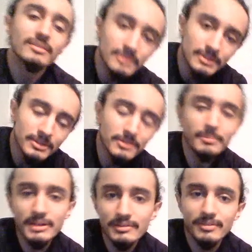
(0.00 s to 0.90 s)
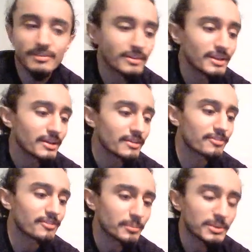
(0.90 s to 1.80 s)
little bit of a
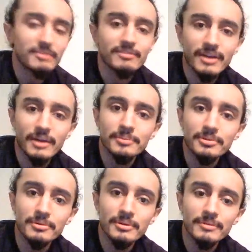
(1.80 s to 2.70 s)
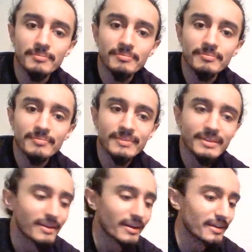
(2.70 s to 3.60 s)
feminine vibe to it.
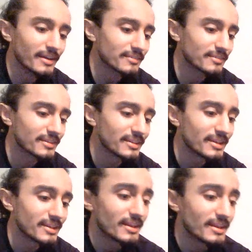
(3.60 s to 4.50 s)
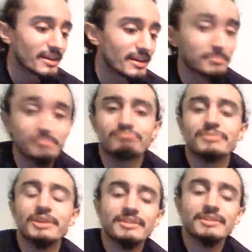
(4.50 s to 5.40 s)
All right.
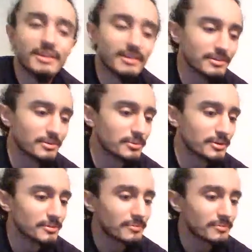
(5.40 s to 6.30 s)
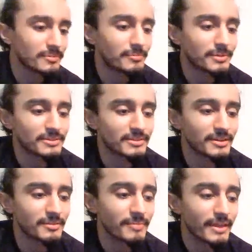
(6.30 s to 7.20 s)
Take that how you will. But
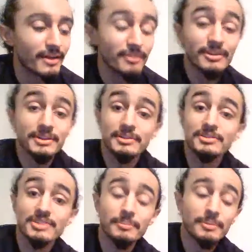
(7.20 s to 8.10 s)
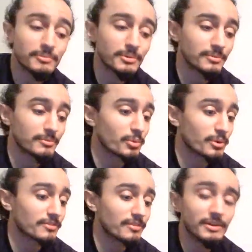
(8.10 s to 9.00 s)
I thought the shaping would
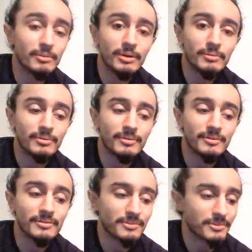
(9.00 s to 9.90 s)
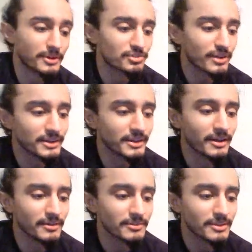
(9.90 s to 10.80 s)
work very well with her. So I tried it
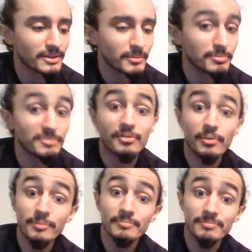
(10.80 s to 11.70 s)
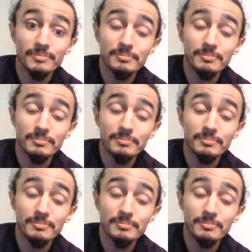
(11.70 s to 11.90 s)
out before